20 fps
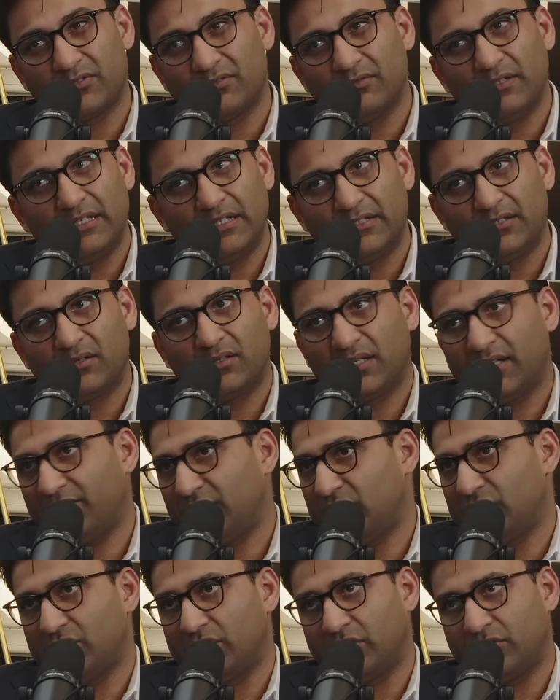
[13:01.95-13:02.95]
you really don't have
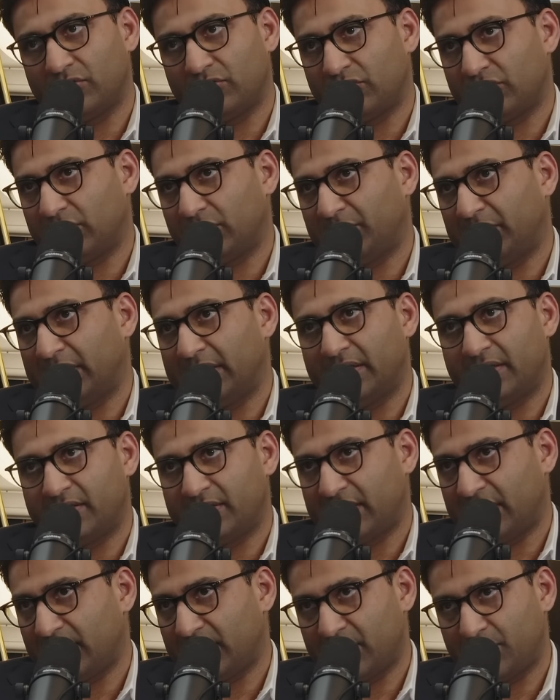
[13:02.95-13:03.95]
institutional
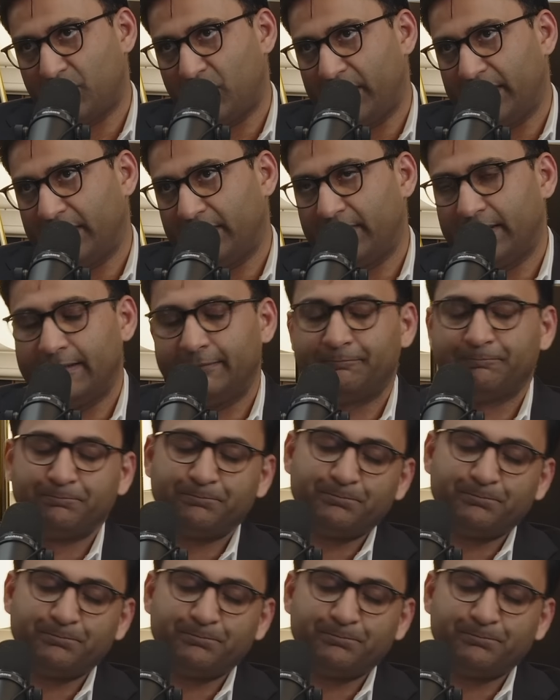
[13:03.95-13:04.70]
players at this point, right?